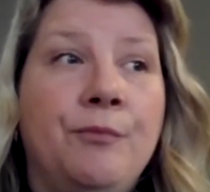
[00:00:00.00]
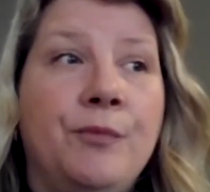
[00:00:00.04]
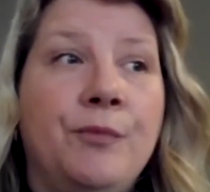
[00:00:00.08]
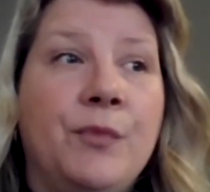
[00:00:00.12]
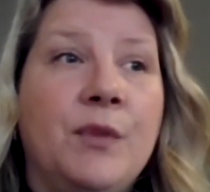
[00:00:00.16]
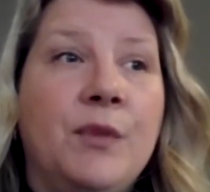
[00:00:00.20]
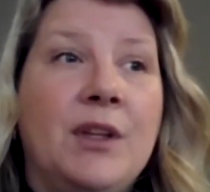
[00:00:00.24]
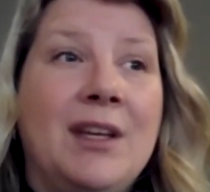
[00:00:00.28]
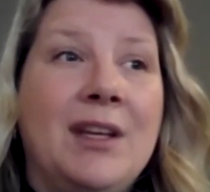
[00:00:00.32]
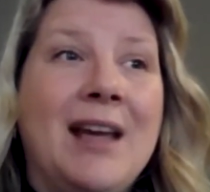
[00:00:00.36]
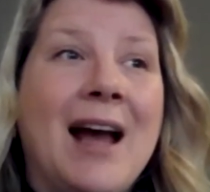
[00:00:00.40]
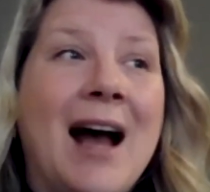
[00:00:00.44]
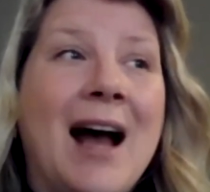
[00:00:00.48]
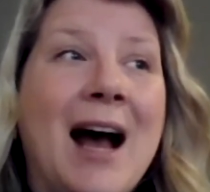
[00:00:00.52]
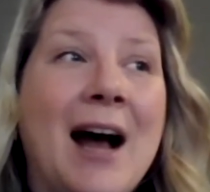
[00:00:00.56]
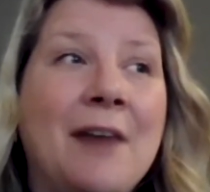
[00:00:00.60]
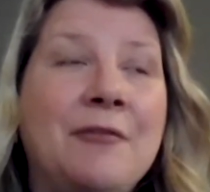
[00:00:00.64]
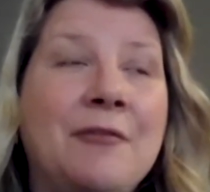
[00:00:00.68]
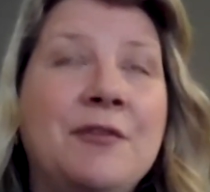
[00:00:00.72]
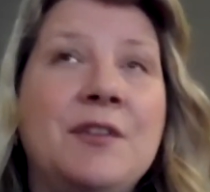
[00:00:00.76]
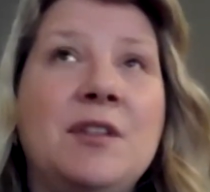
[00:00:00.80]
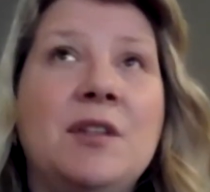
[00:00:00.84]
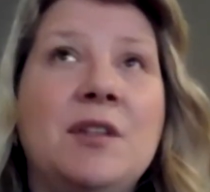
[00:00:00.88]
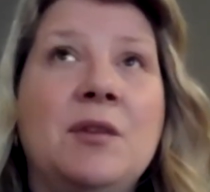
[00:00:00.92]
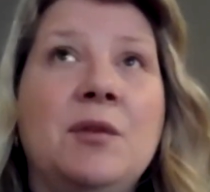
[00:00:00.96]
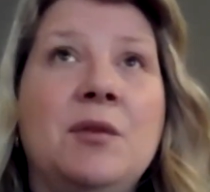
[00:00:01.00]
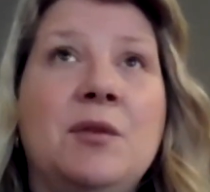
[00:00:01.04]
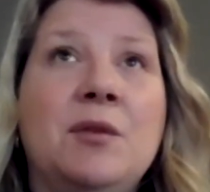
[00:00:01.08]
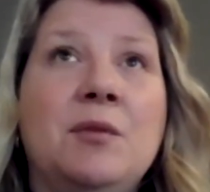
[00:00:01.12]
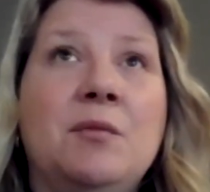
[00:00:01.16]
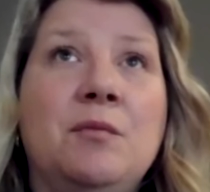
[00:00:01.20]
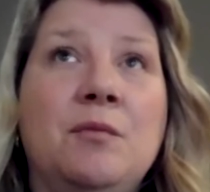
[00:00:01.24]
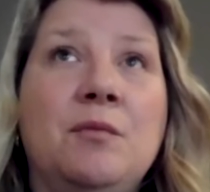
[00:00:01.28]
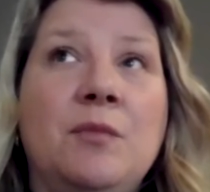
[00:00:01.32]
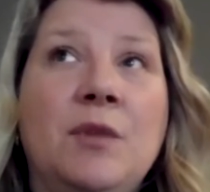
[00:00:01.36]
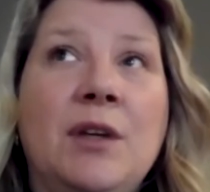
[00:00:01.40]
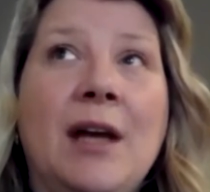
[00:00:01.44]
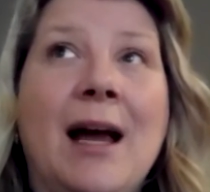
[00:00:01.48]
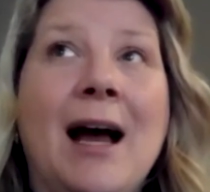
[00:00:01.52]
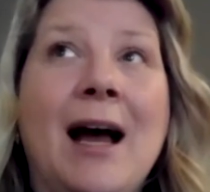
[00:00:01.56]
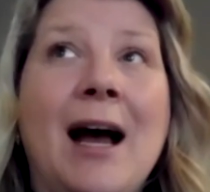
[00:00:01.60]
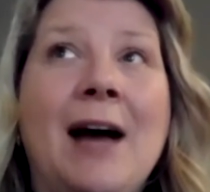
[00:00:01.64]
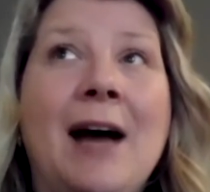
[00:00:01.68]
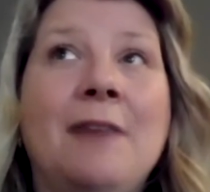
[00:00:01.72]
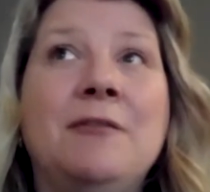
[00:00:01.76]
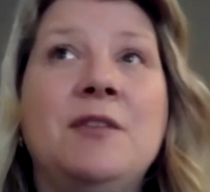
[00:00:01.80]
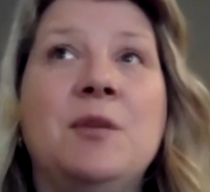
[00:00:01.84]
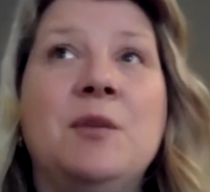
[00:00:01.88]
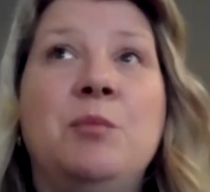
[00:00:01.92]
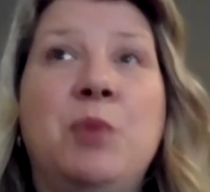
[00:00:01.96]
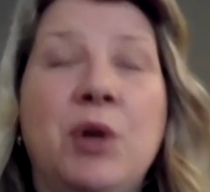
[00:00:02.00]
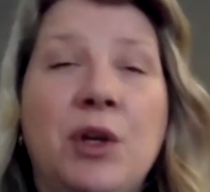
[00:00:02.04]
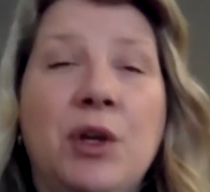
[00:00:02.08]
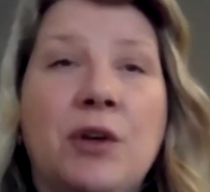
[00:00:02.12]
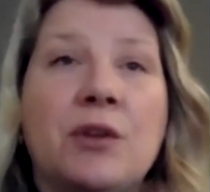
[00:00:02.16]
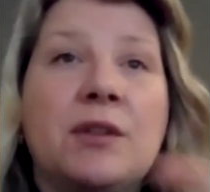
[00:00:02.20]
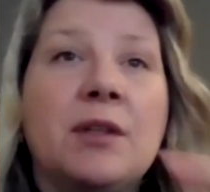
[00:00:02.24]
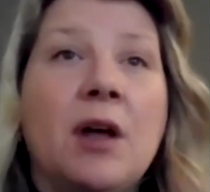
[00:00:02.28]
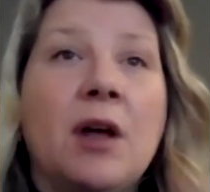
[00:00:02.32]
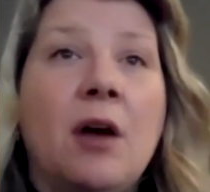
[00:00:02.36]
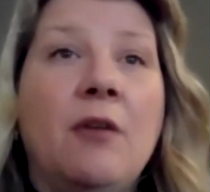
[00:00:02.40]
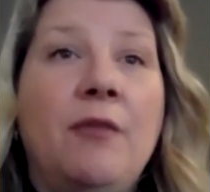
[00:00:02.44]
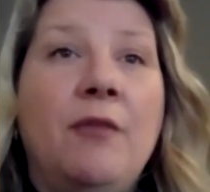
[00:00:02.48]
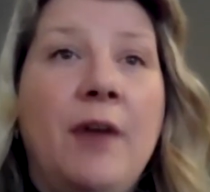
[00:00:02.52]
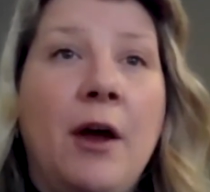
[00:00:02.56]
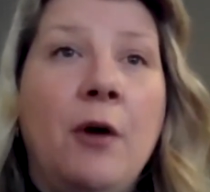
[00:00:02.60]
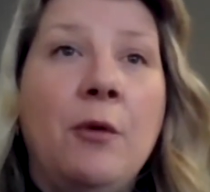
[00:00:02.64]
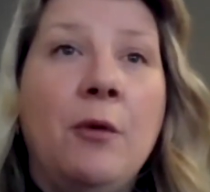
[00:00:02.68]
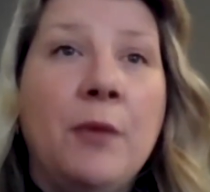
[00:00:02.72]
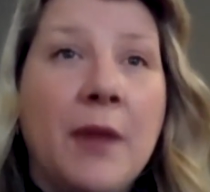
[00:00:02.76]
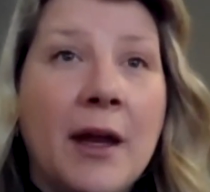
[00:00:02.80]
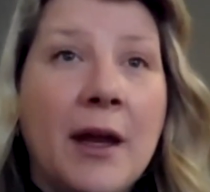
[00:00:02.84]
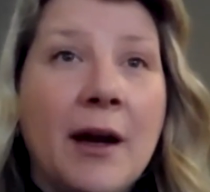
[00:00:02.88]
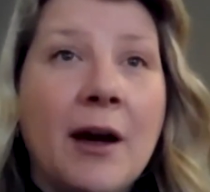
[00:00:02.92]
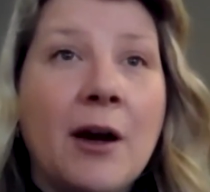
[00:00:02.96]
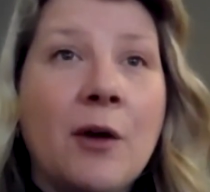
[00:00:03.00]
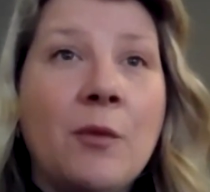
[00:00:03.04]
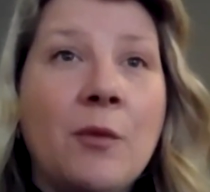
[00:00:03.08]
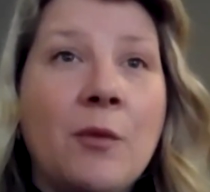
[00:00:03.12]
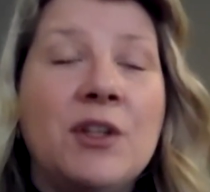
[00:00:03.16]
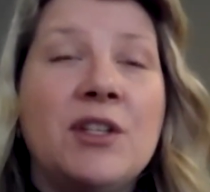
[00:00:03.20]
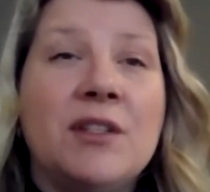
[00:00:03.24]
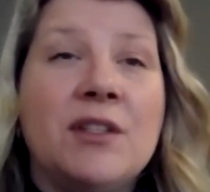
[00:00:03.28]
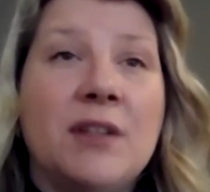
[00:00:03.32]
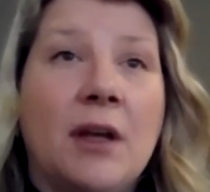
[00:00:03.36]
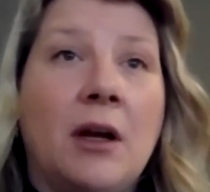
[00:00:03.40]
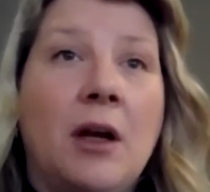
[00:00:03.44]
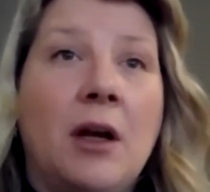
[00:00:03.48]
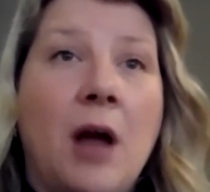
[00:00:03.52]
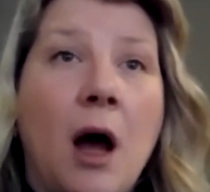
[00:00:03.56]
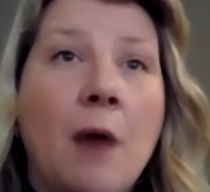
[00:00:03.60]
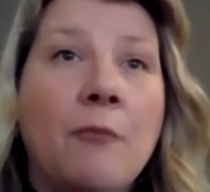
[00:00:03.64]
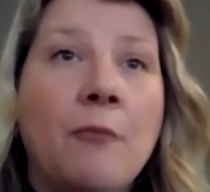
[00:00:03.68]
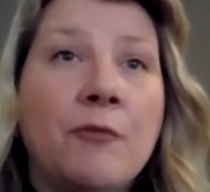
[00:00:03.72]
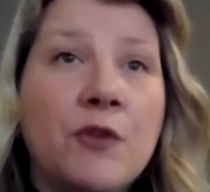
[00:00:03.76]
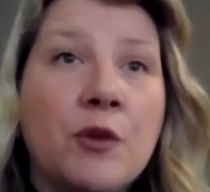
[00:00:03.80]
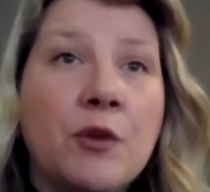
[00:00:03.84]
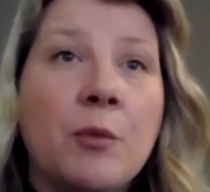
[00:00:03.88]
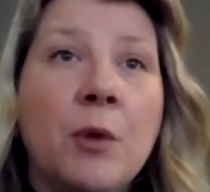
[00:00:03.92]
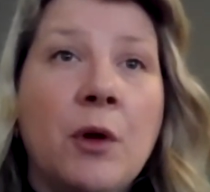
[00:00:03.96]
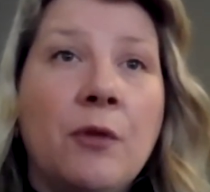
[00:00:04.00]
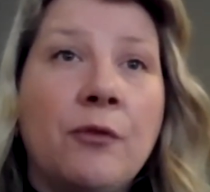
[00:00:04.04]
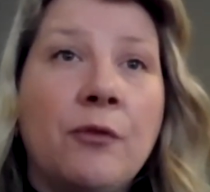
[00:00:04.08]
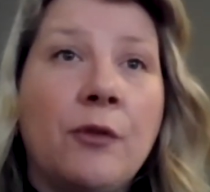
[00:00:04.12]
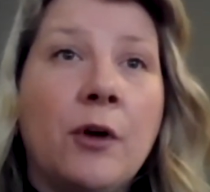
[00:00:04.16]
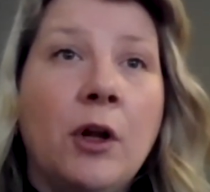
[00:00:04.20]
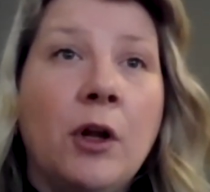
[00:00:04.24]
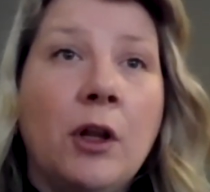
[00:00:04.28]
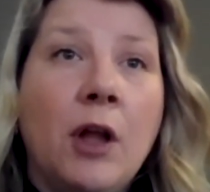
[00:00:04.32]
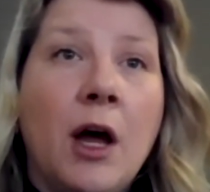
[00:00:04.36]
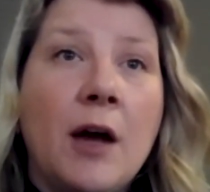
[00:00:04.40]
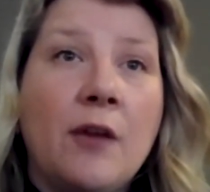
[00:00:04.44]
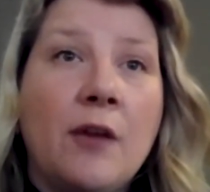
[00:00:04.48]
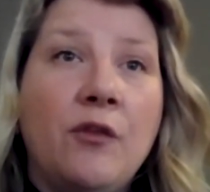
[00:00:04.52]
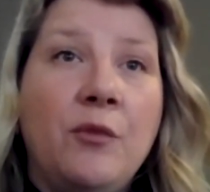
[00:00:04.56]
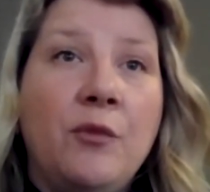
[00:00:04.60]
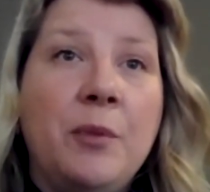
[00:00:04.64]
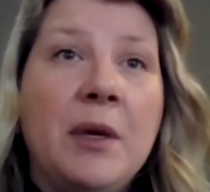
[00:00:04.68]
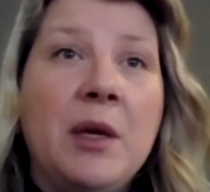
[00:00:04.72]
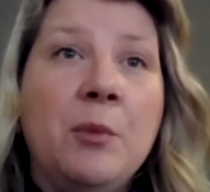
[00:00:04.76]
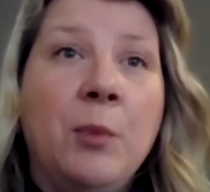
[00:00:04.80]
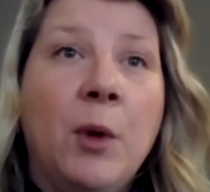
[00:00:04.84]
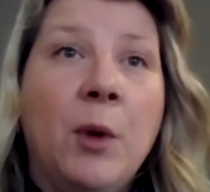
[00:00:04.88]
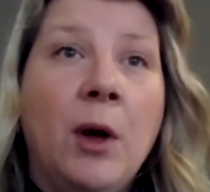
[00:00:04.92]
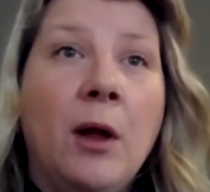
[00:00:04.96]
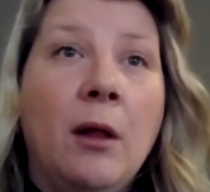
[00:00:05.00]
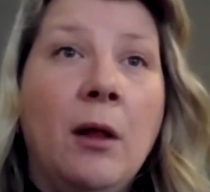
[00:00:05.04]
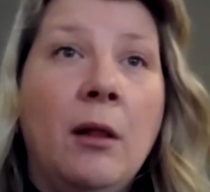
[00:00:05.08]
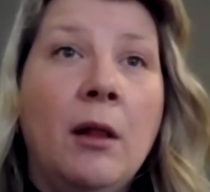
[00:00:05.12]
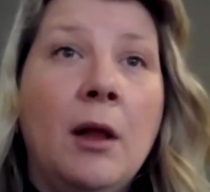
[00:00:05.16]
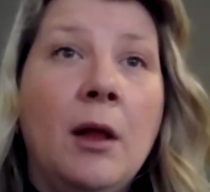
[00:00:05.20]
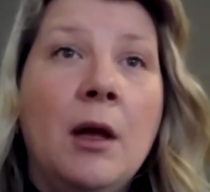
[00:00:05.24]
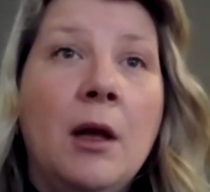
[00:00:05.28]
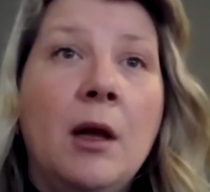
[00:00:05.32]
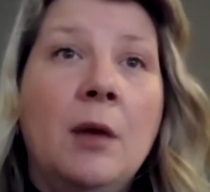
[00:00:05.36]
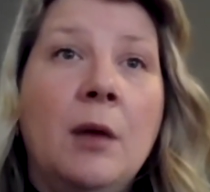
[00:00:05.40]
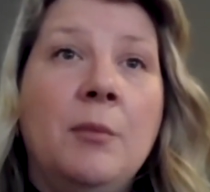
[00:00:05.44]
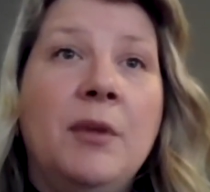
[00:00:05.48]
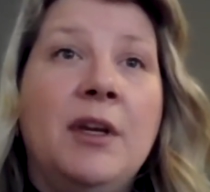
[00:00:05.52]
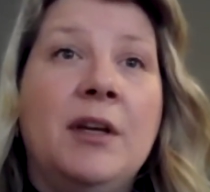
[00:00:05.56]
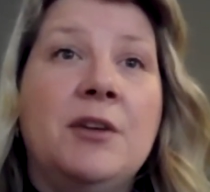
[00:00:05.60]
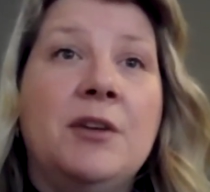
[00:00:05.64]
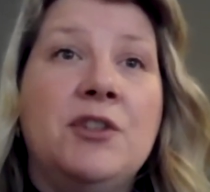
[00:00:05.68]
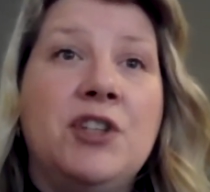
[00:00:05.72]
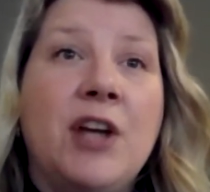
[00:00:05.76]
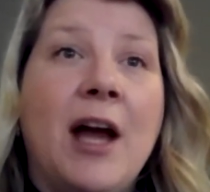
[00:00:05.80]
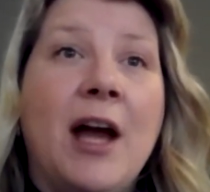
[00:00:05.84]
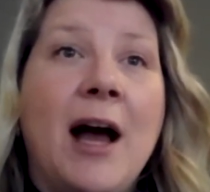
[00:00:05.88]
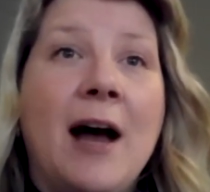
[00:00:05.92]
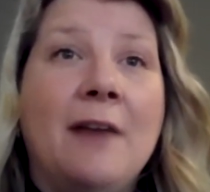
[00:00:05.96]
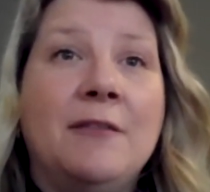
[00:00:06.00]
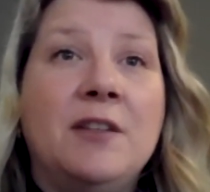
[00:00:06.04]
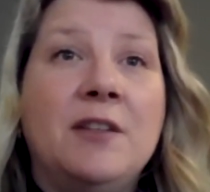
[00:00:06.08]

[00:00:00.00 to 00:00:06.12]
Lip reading: You have to put yourself out there, which is uncomfortable for a lot of people because you have to